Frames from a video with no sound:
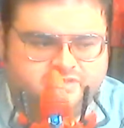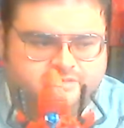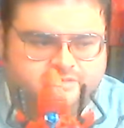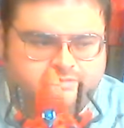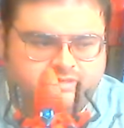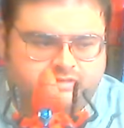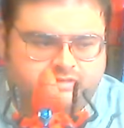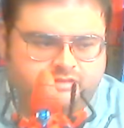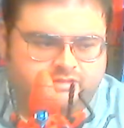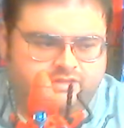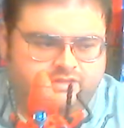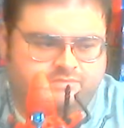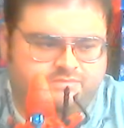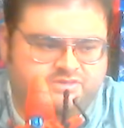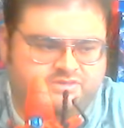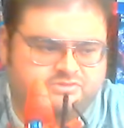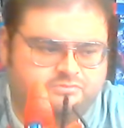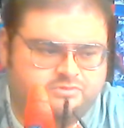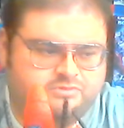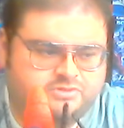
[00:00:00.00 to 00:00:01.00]
I've been calling
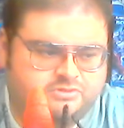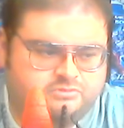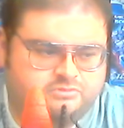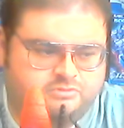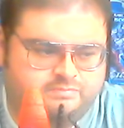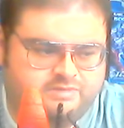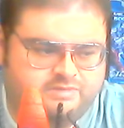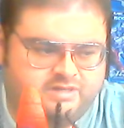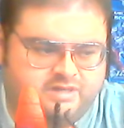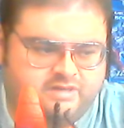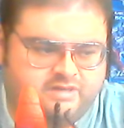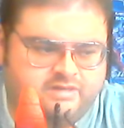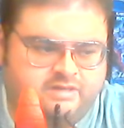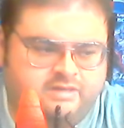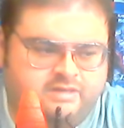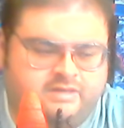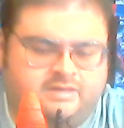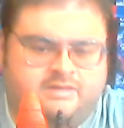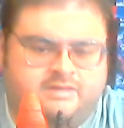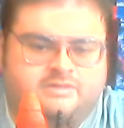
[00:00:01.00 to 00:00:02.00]
Beast Wars Scorponok
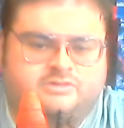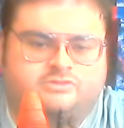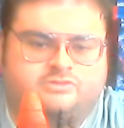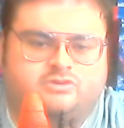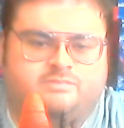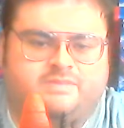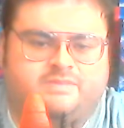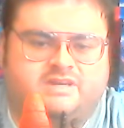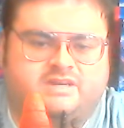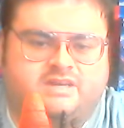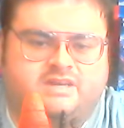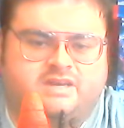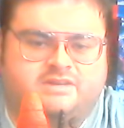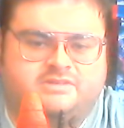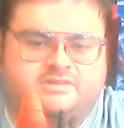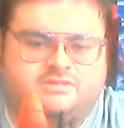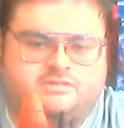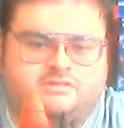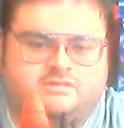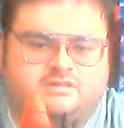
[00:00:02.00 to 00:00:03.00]

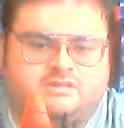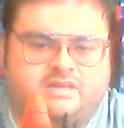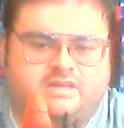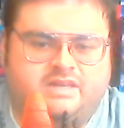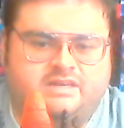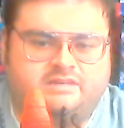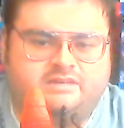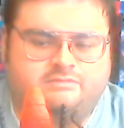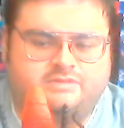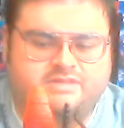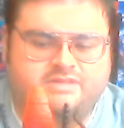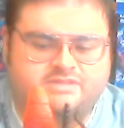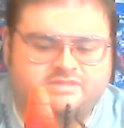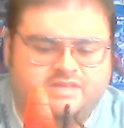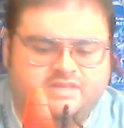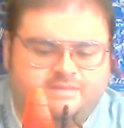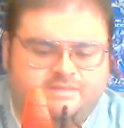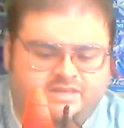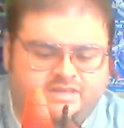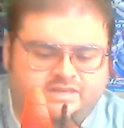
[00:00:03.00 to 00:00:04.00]
Scorponox, and with his
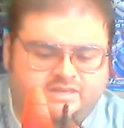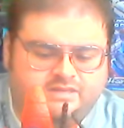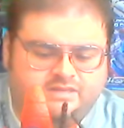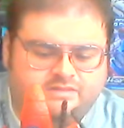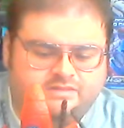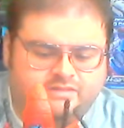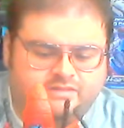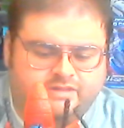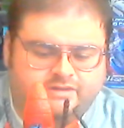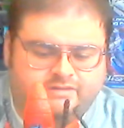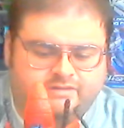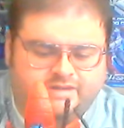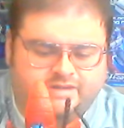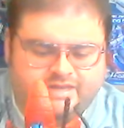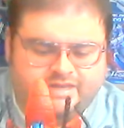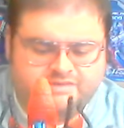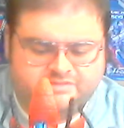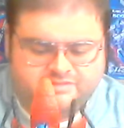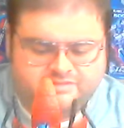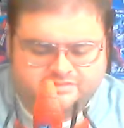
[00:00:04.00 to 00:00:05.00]
name ending in the letter
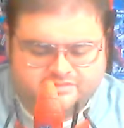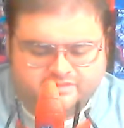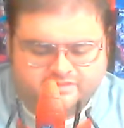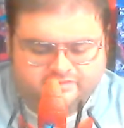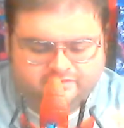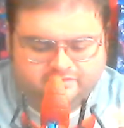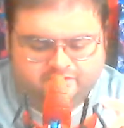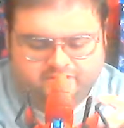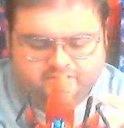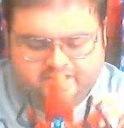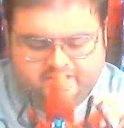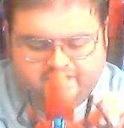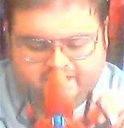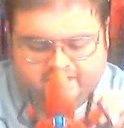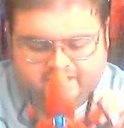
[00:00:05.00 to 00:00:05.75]
X instead of the letter K.